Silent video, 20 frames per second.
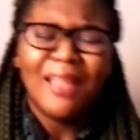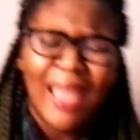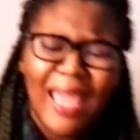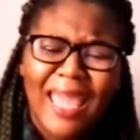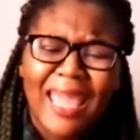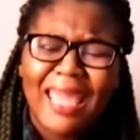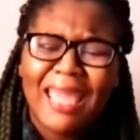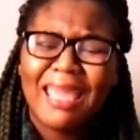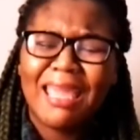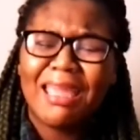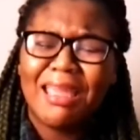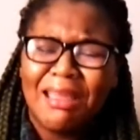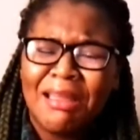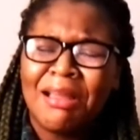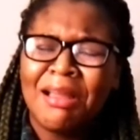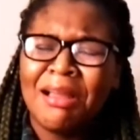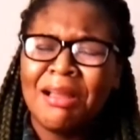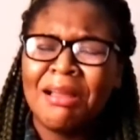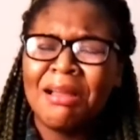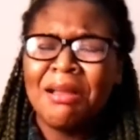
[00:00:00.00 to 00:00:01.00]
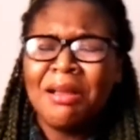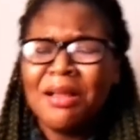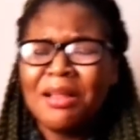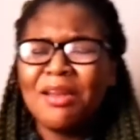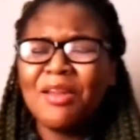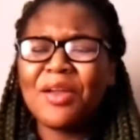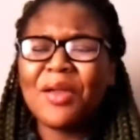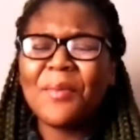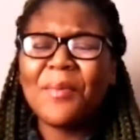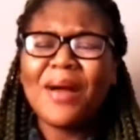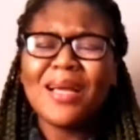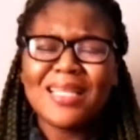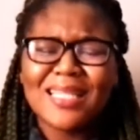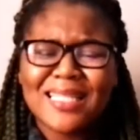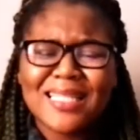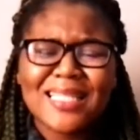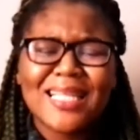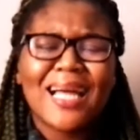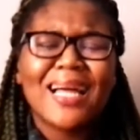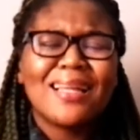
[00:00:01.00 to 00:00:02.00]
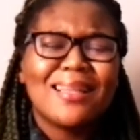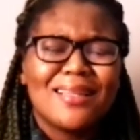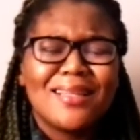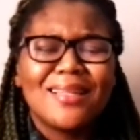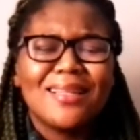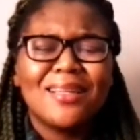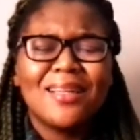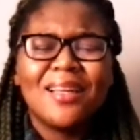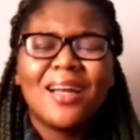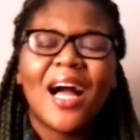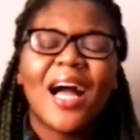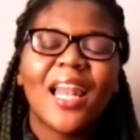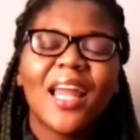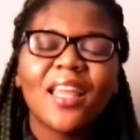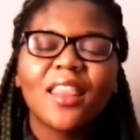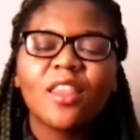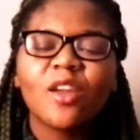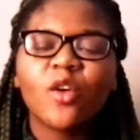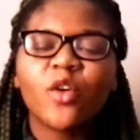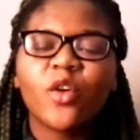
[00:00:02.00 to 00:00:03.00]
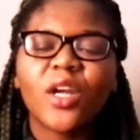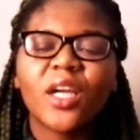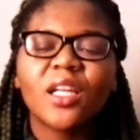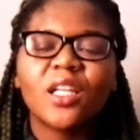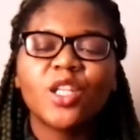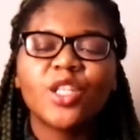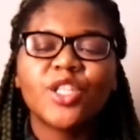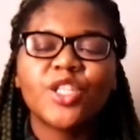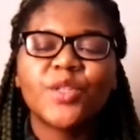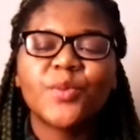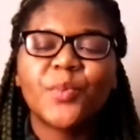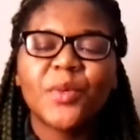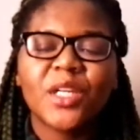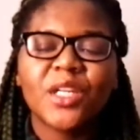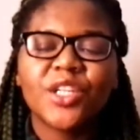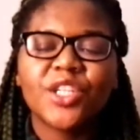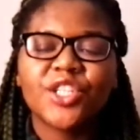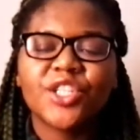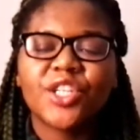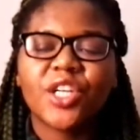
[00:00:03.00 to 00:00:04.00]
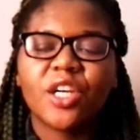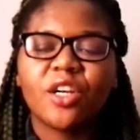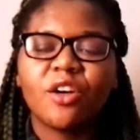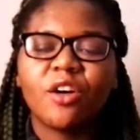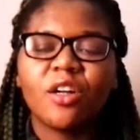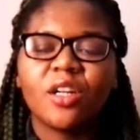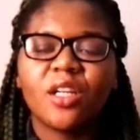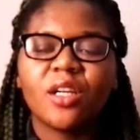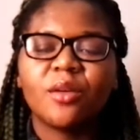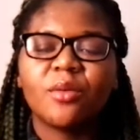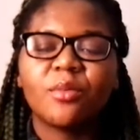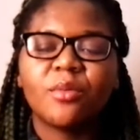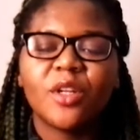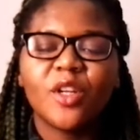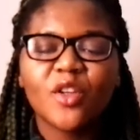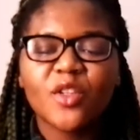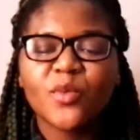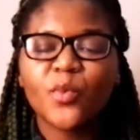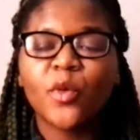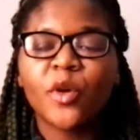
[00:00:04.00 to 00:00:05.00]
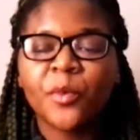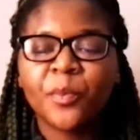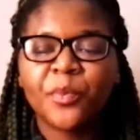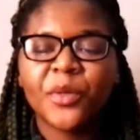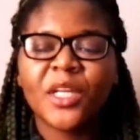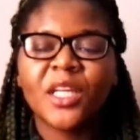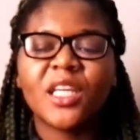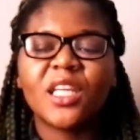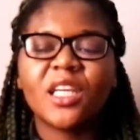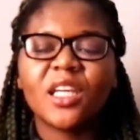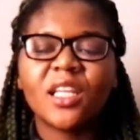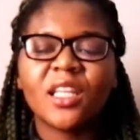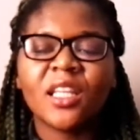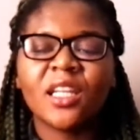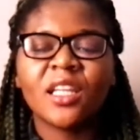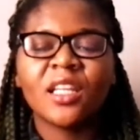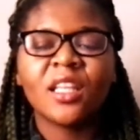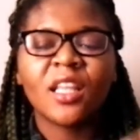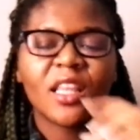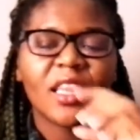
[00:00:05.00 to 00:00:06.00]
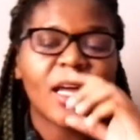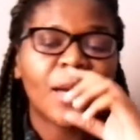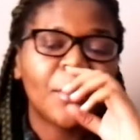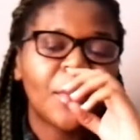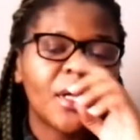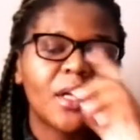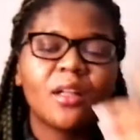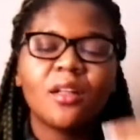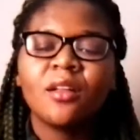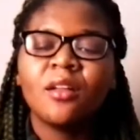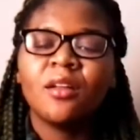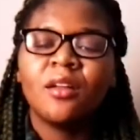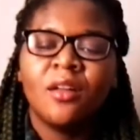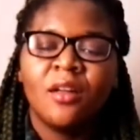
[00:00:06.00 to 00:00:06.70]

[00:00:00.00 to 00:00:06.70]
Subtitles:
Hey, look at my son. I like the reddish pinkish hair on him. It looks more pink here than in the thumbnail.